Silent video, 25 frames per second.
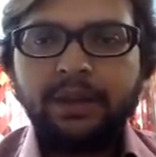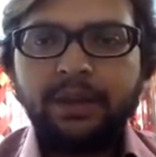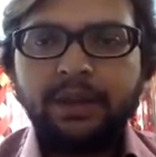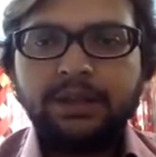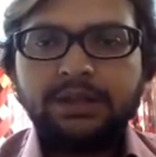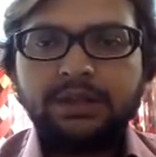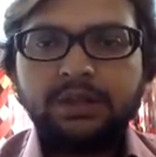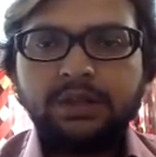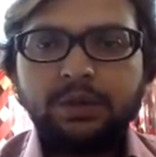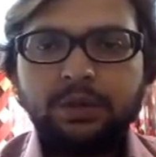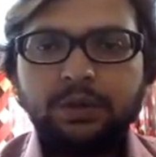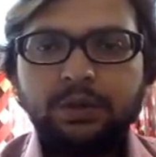
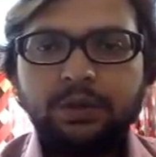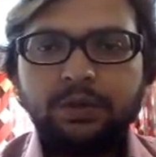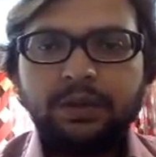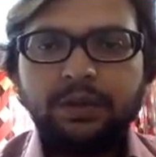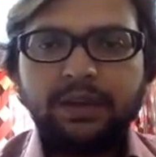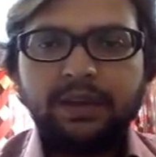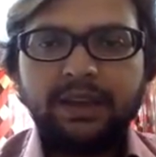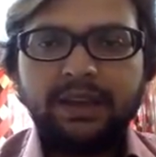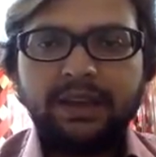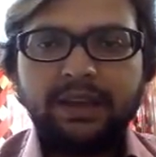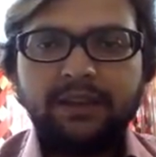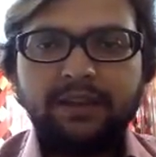So
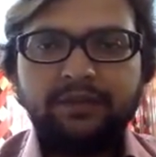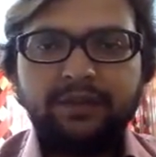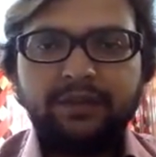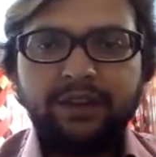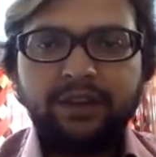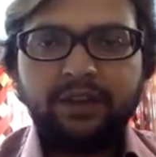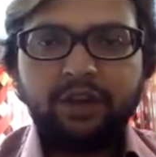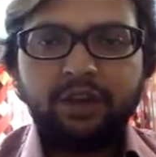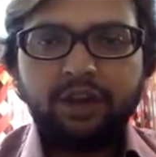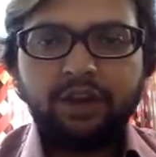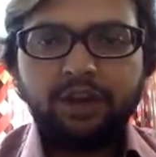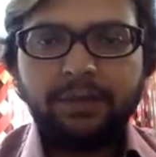if we
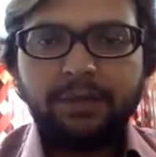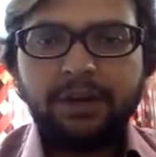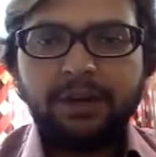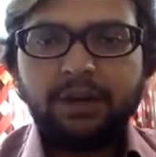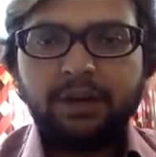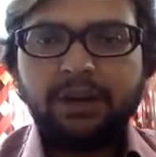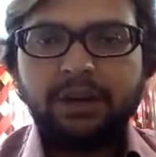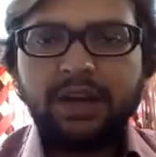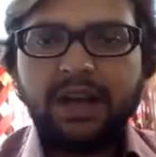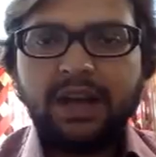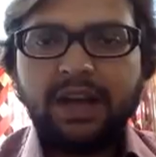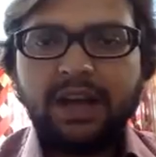talk
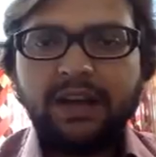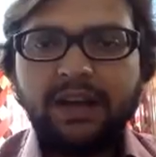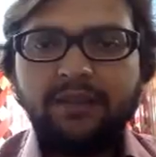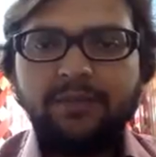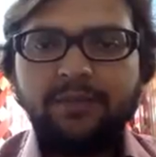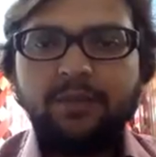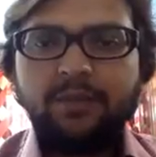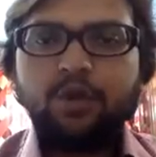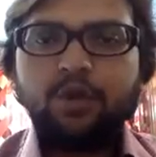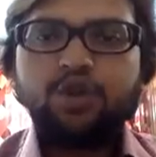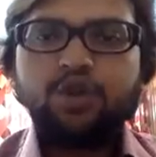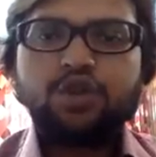about our
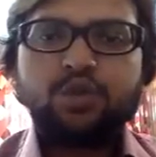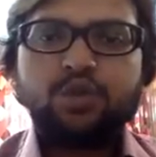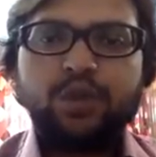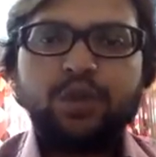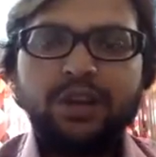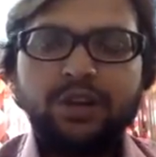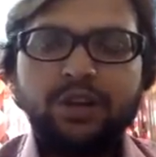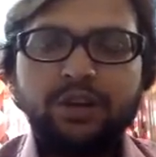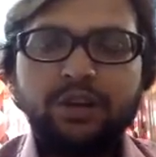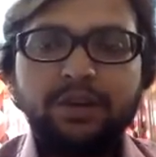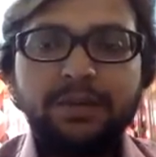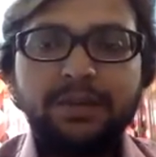most
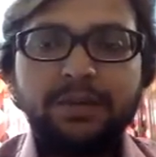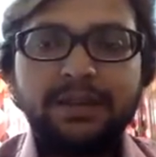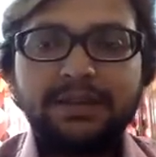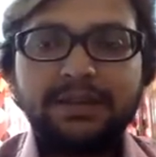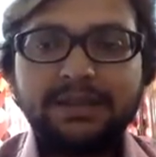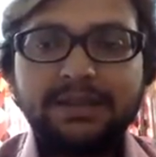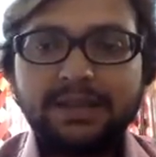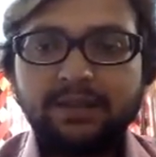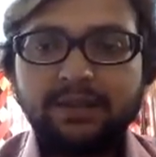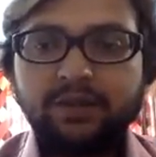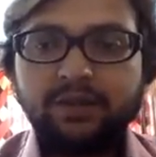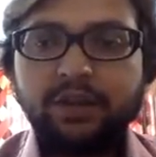valuable
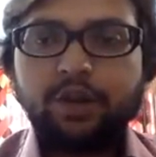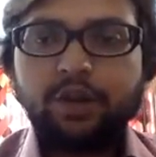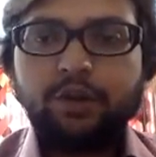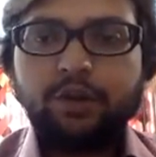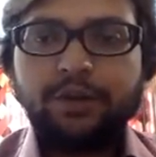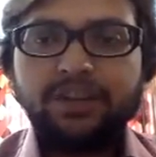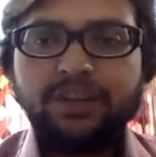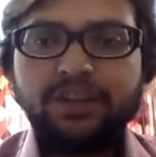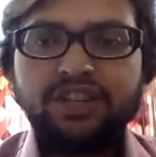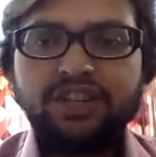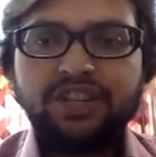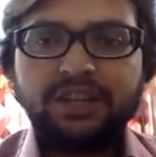server or
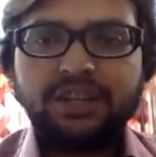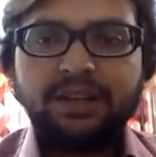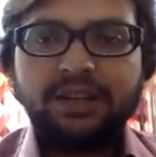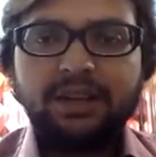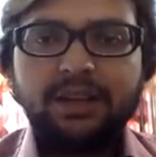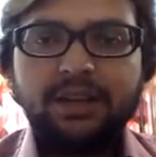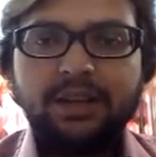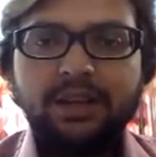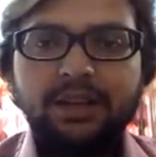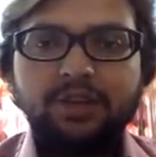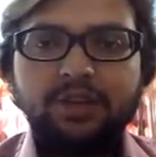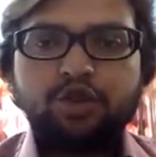machine,
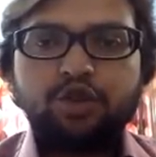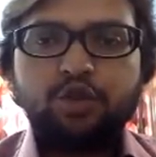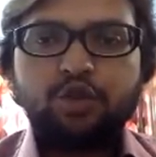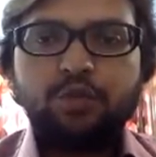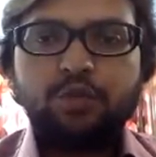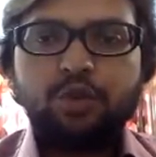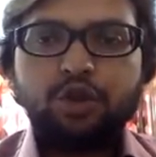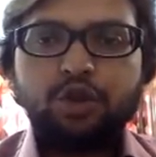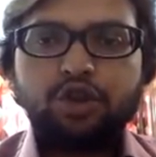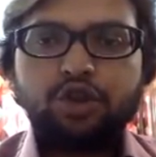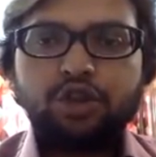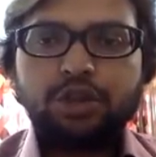so
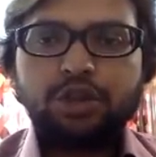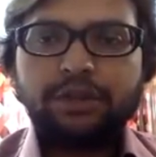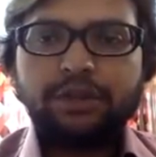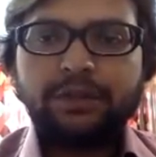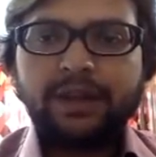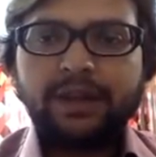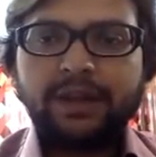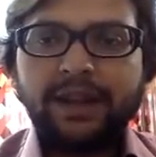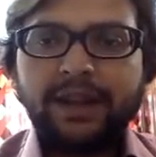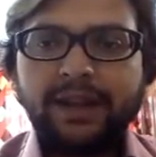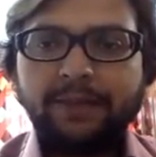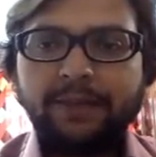most of
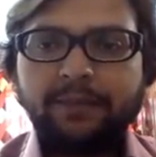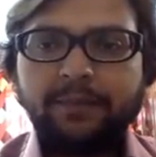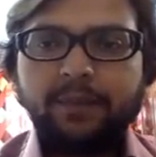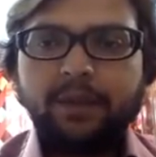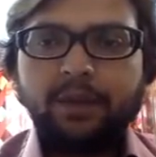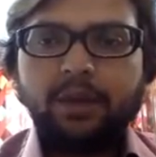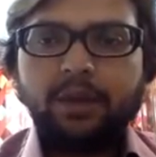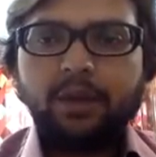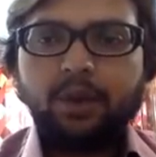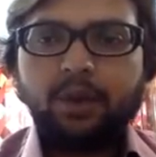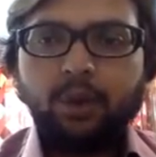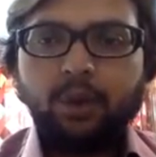time
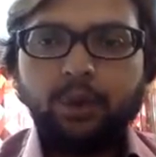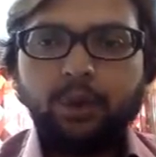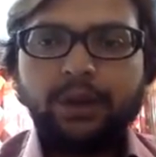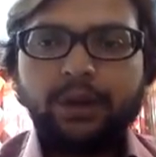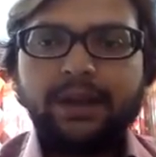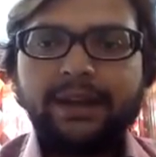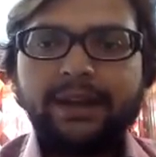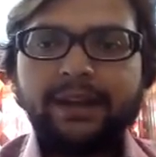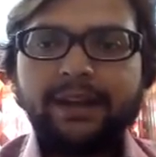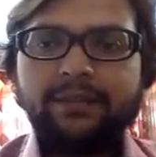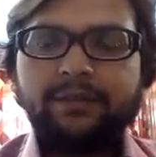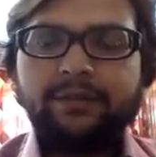
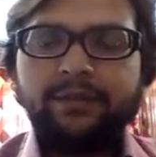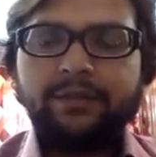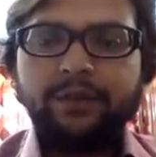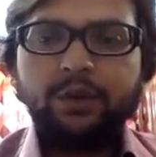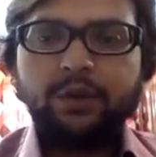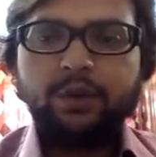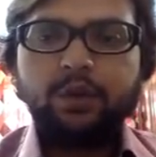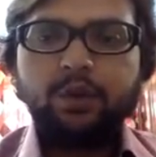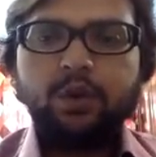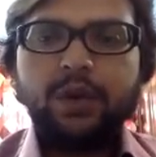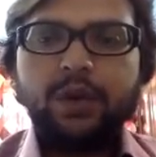only few